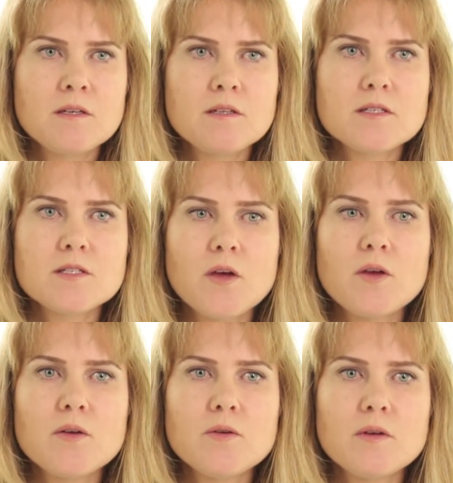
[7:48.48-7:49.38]

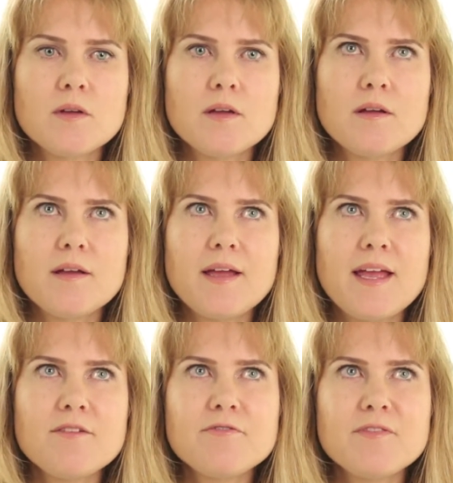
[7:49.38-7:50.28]
So
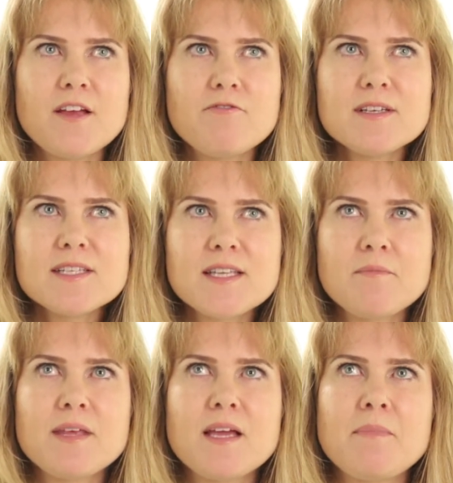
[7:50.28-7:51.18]
if there is
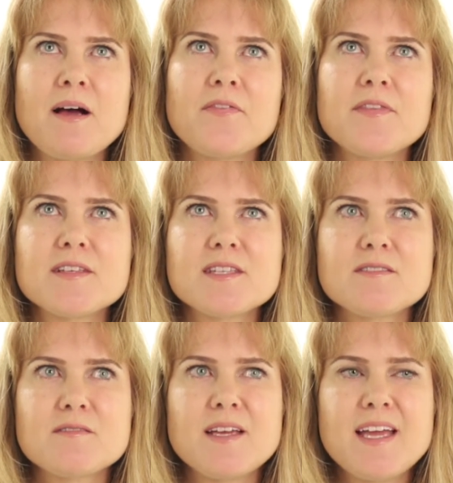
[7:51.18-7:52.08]
something about
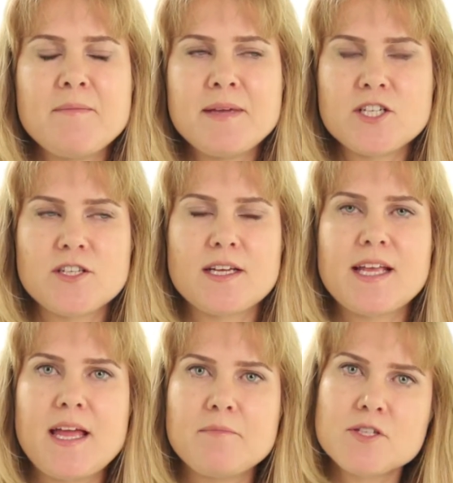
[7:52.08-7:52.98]
this image that
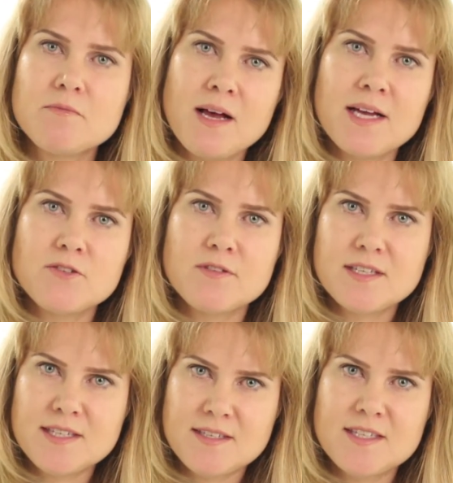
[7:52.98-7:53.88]
came to mind, or
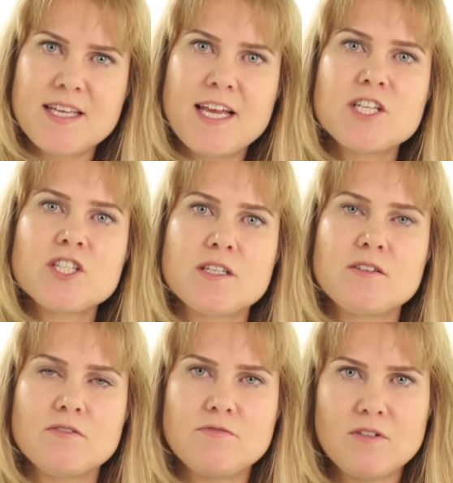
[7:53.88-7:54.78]
this sensation
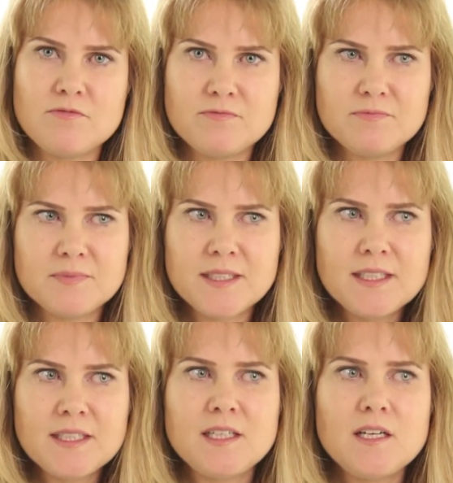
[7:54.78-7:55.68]
of
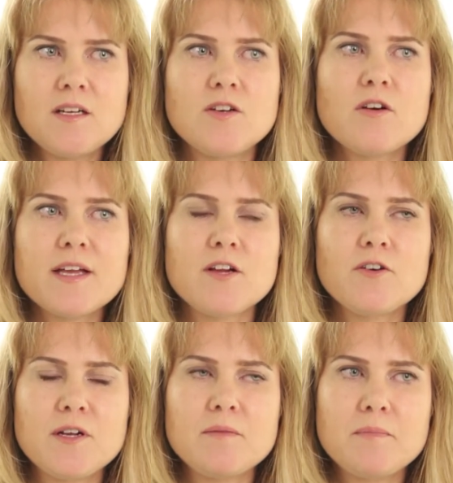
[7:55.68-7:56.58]
knocking
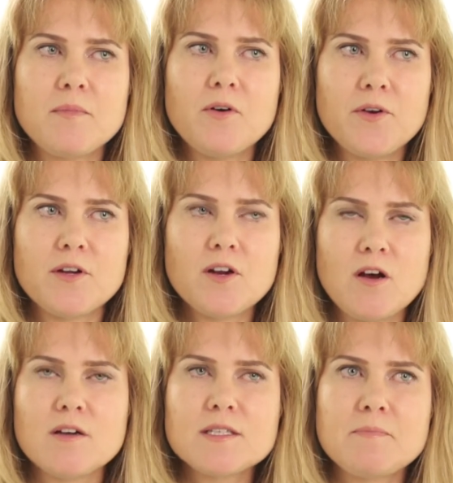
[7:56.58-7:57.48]
on a
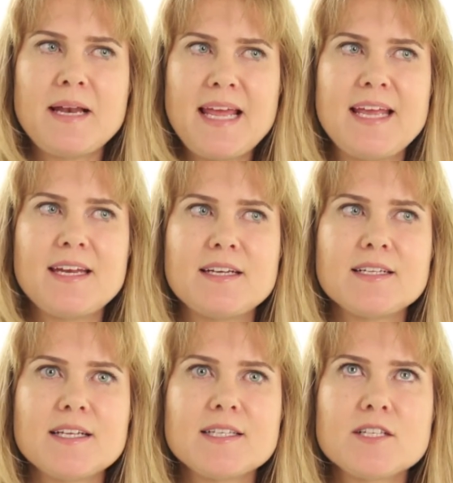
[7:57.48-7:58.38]
glass plane, and
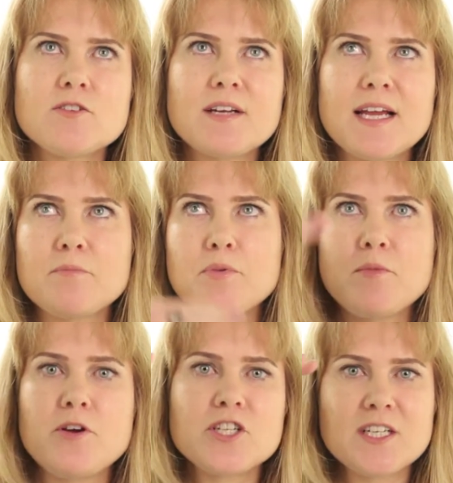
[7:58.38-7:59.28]
it's not like a
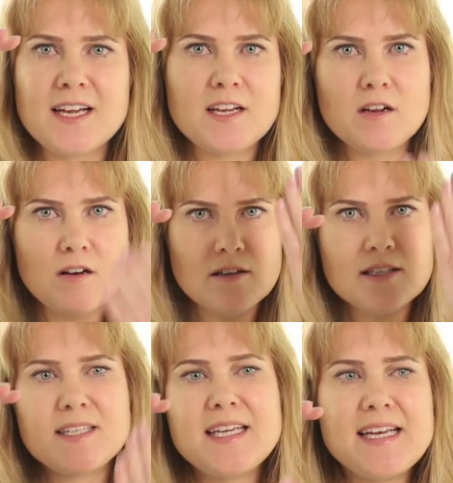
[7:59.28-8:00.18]
promotion, like a glass
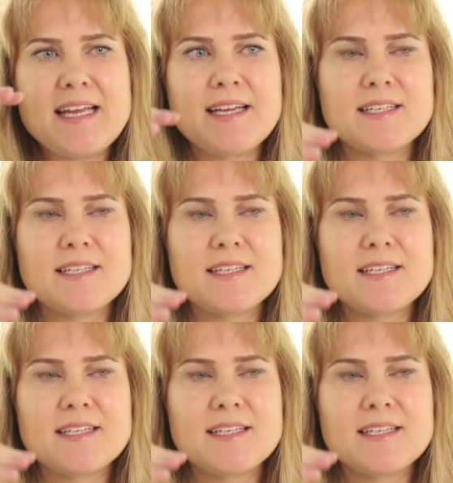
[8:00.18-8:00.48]
ceiling.